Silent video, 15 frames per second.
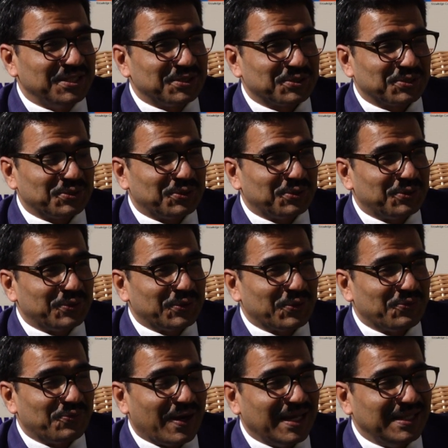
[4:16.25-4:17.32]
So
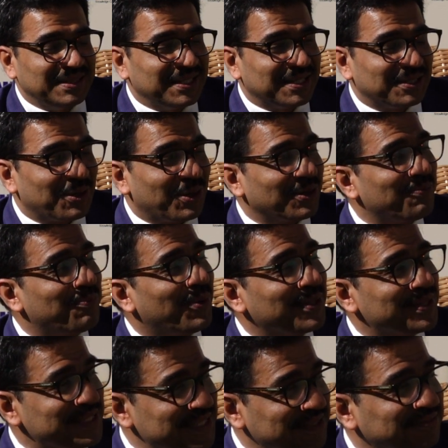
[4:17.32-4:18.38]
while there are a lot of
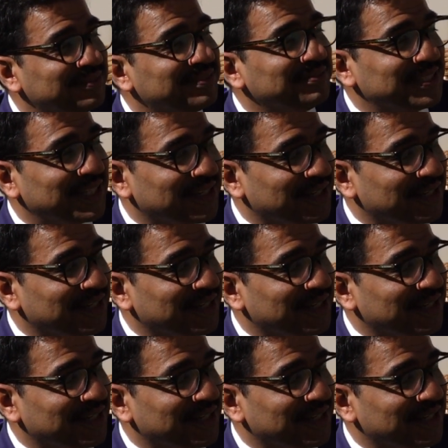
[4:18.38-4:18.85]
positives which are